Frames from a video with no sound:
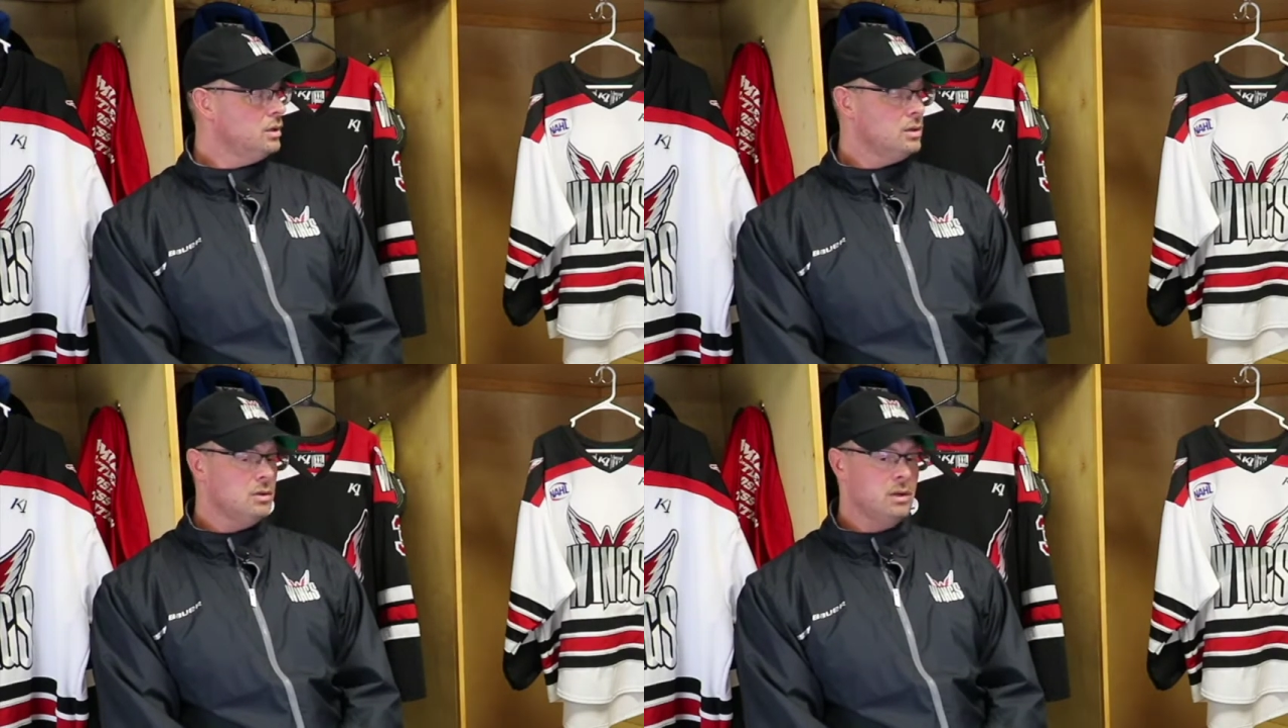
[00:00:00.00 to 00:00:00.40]

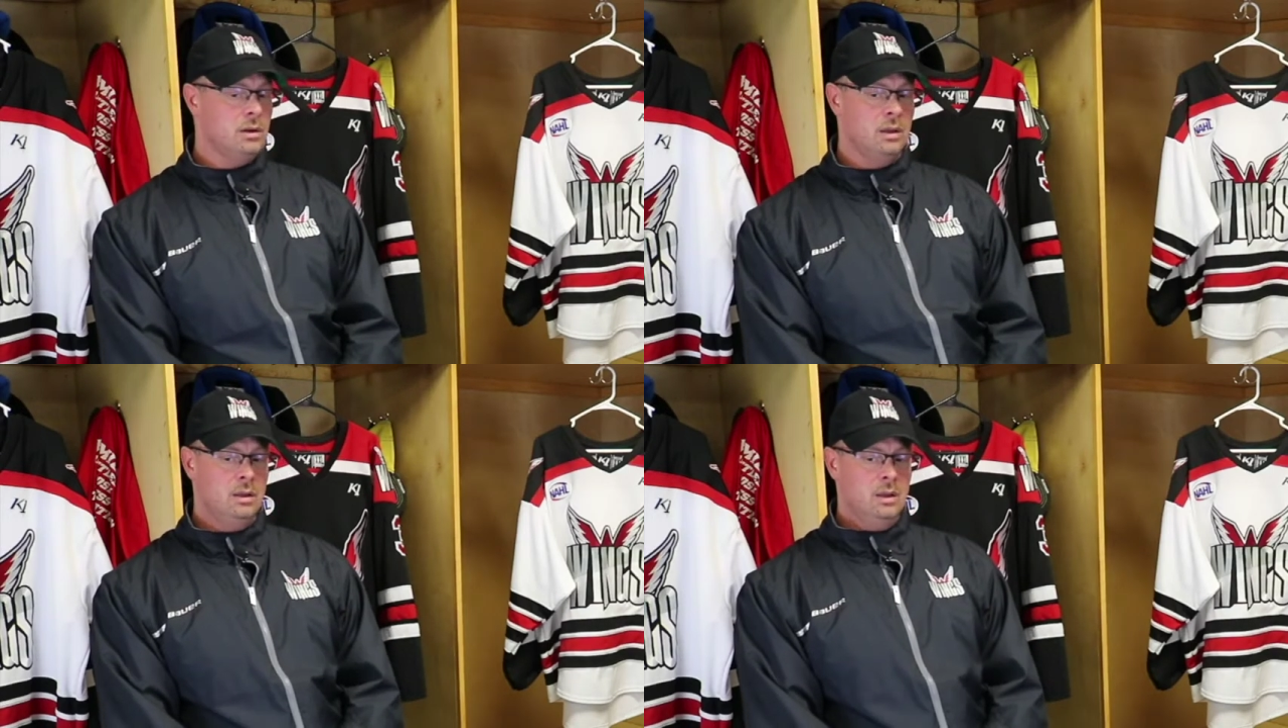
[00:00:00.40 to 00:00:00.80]
You know,
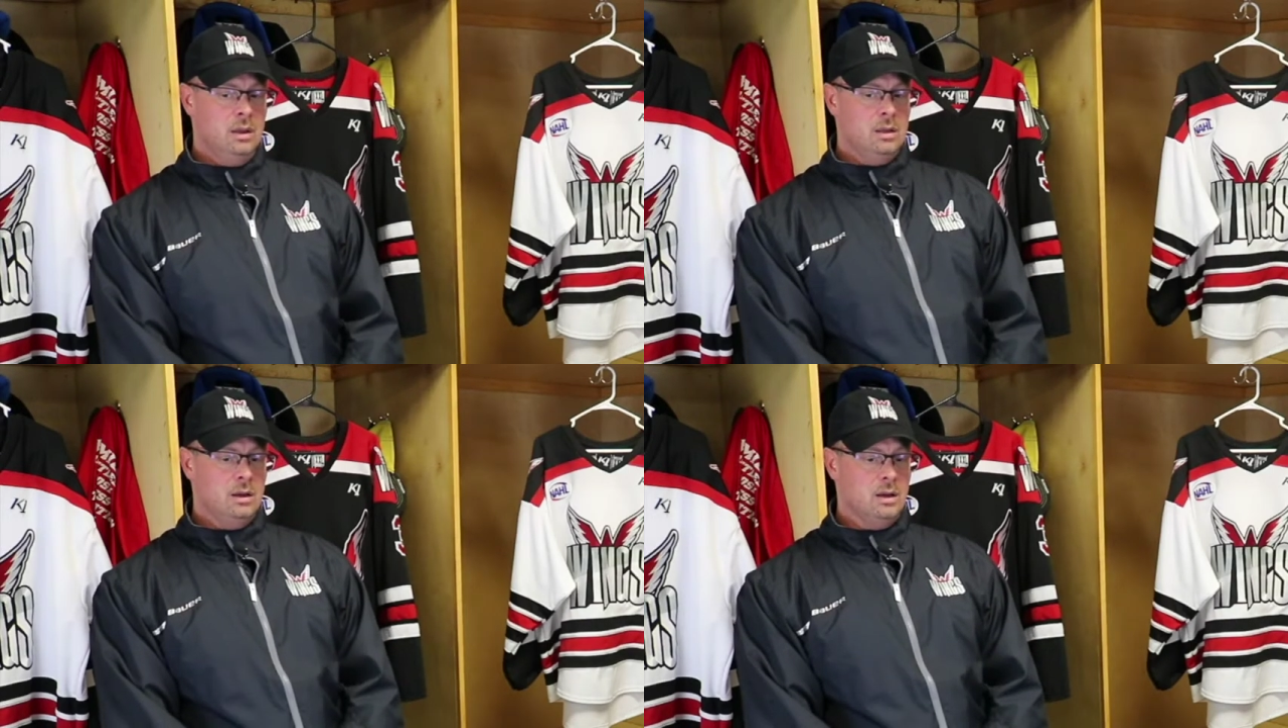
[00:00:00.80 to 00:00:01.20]

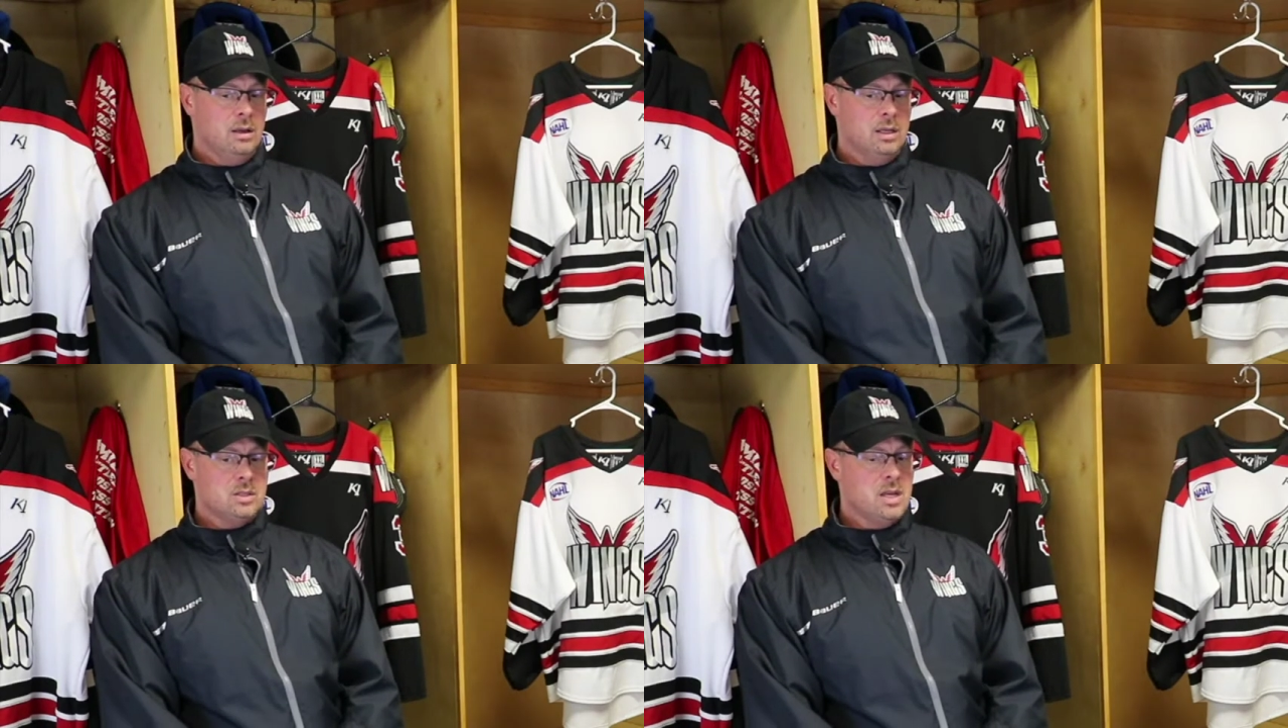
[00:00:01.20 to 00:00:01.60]

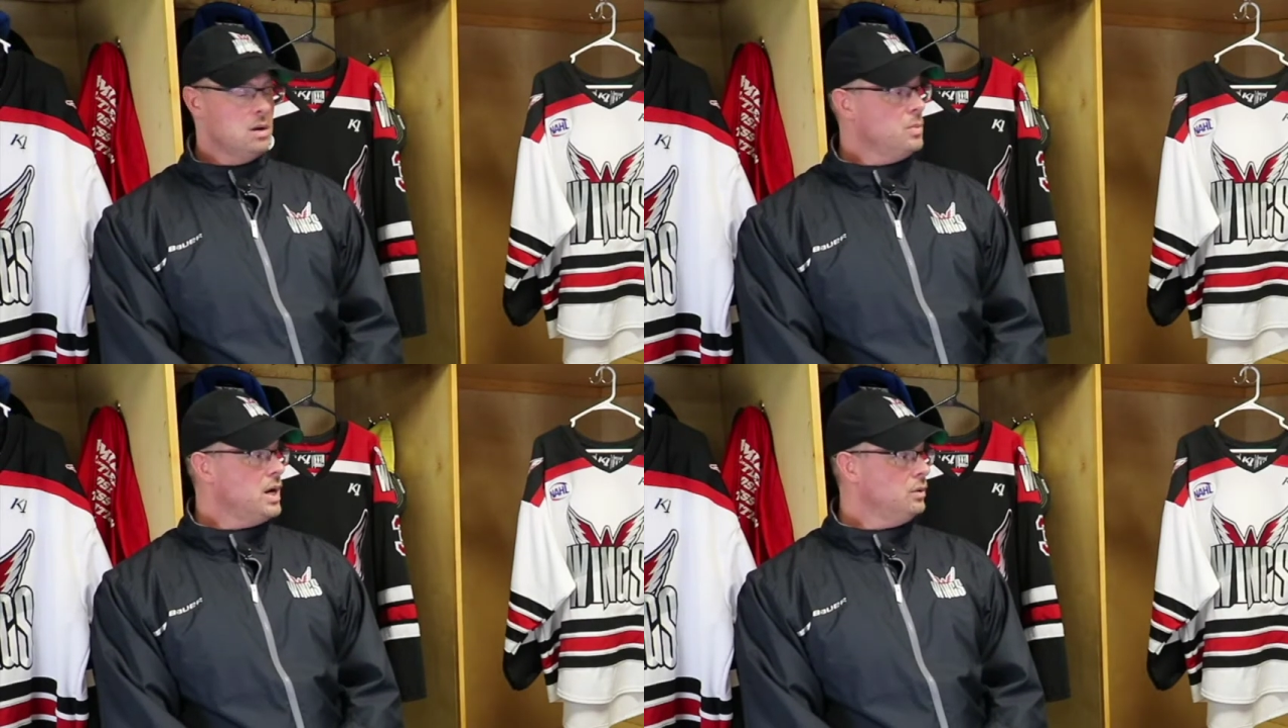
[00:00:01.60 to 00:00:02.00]
it's
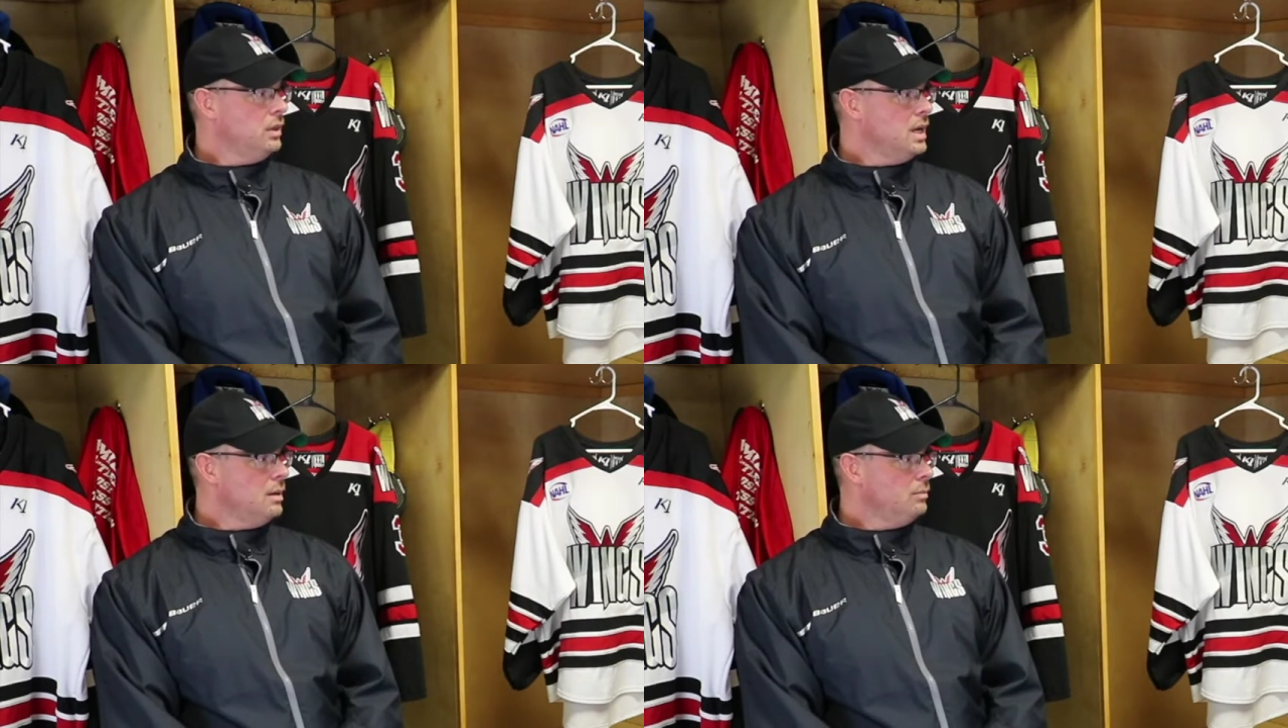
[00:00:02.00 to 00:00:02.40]
not
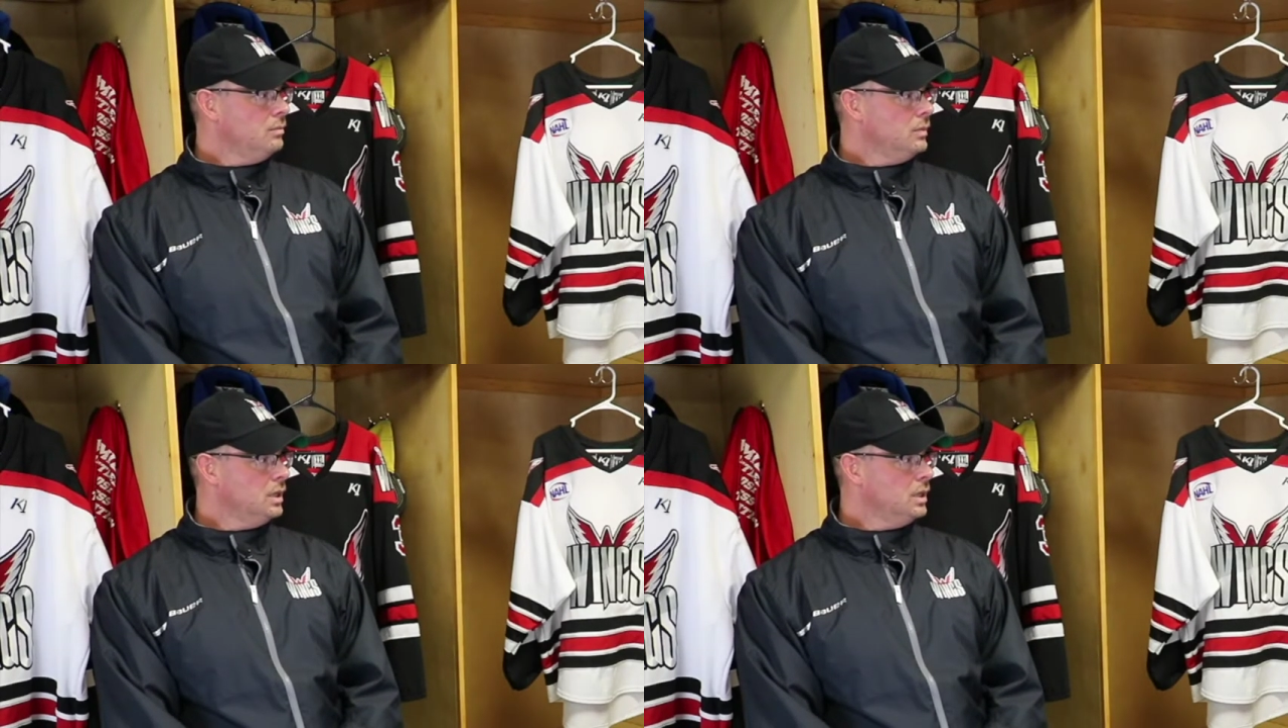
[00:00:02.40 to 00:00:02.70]
about them.